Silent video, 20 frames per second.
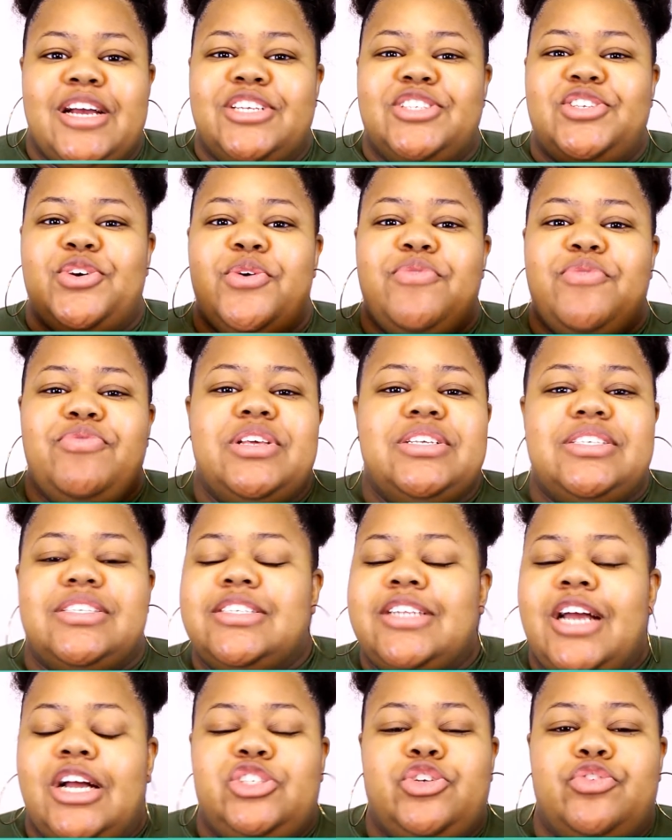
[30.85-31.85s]
So if this is
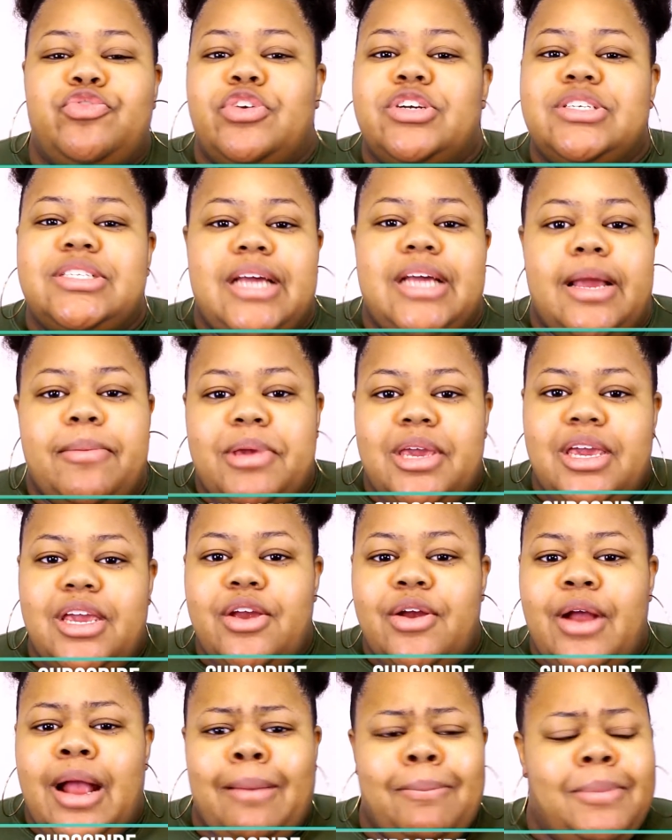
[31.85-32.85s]
not your first time
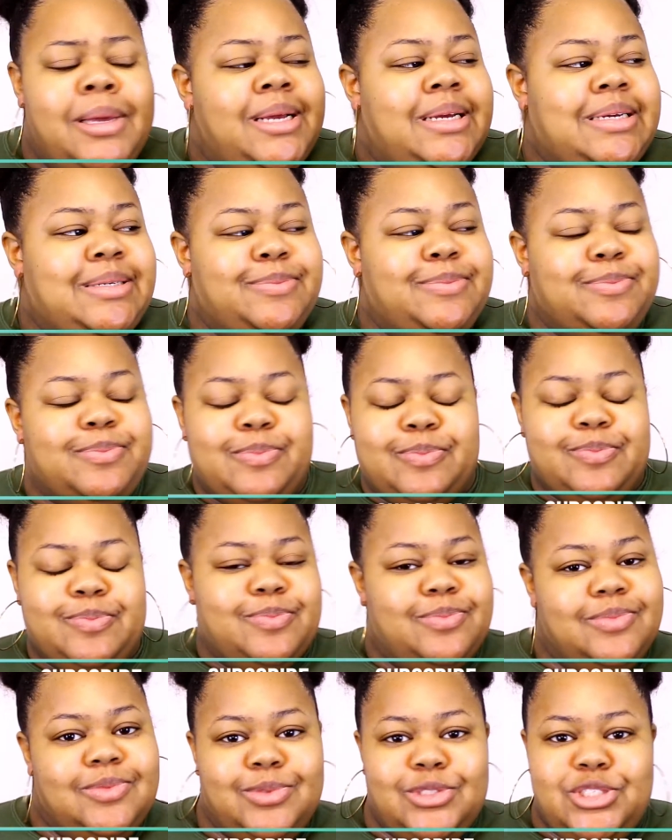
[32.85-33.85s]
here, I mean,
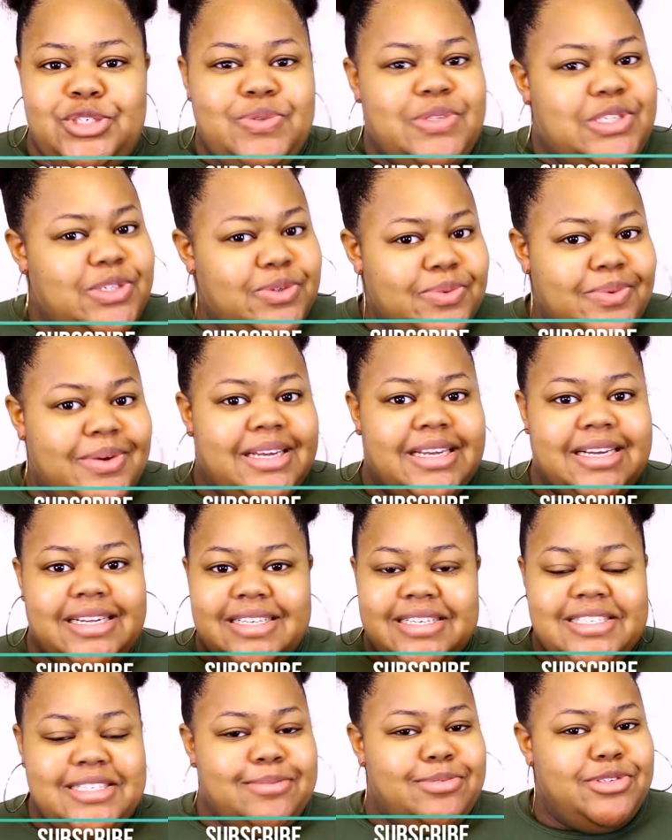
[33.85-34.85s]
what you doing?
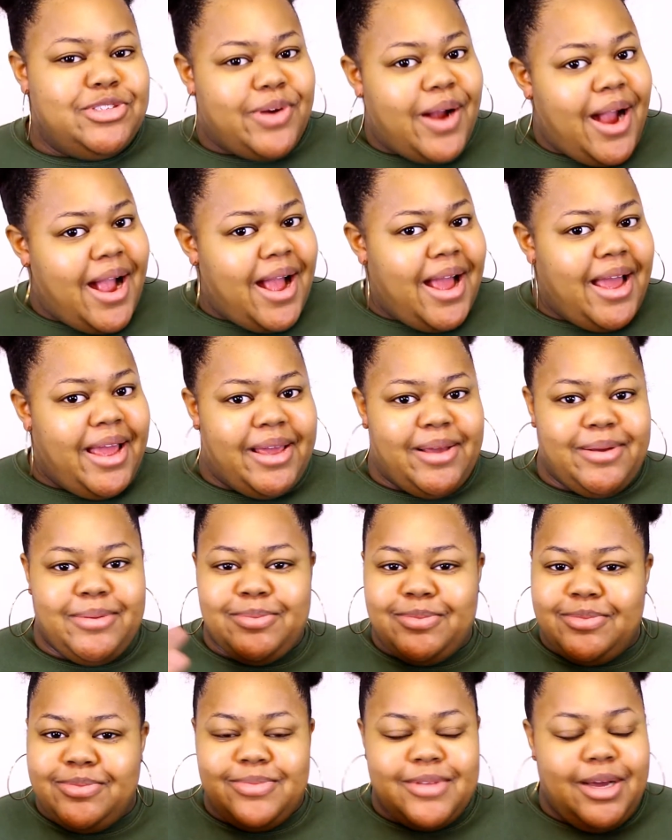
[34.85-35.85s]
Click subscribe.
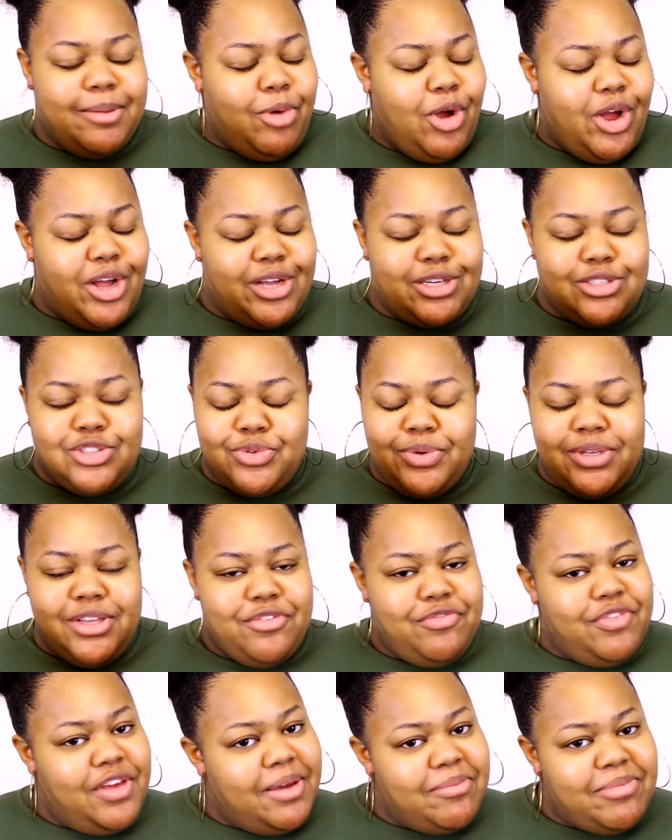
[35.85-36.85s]
Come on, join the
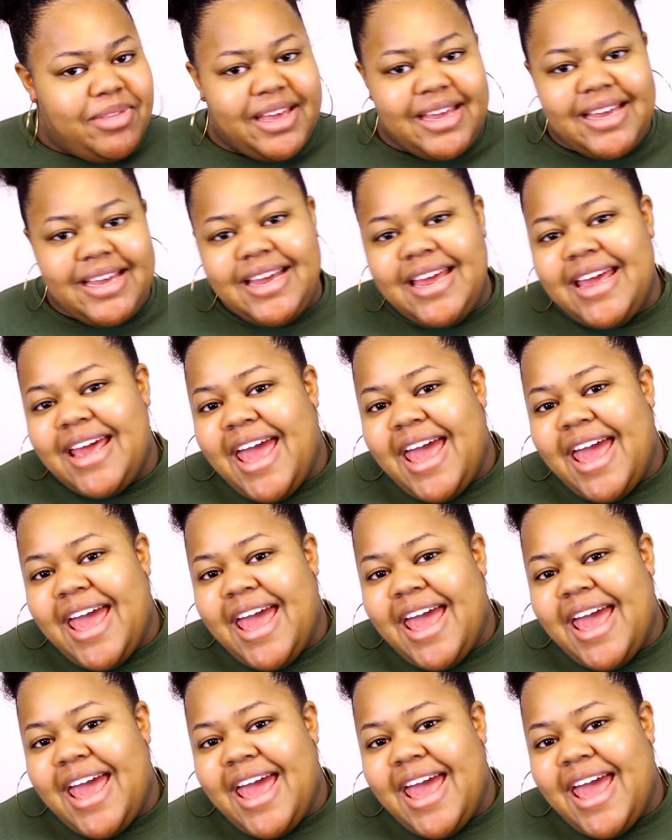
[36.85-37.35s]
family.